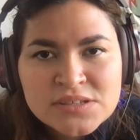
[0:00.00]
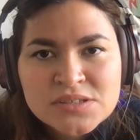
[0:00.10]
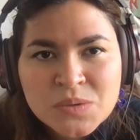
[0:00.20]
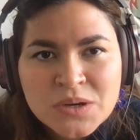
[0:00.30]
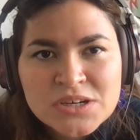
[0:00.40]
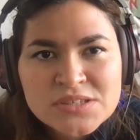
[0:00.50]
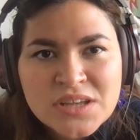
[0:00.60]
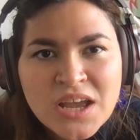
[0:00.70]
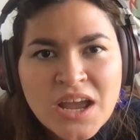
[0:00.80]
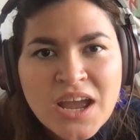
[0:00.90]
discourse,
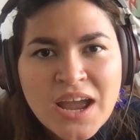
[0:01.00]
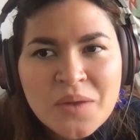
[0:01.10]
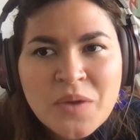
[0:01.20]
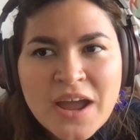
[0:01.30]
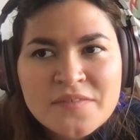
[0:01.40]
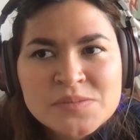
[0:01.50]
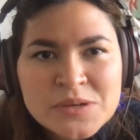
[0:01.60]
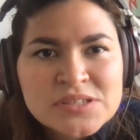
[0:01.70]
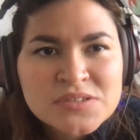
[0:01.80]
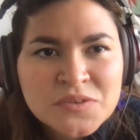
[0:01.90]
and we have
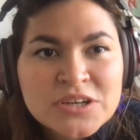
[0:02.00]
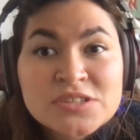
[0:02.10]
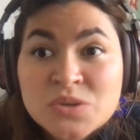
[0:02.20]
spaces for it.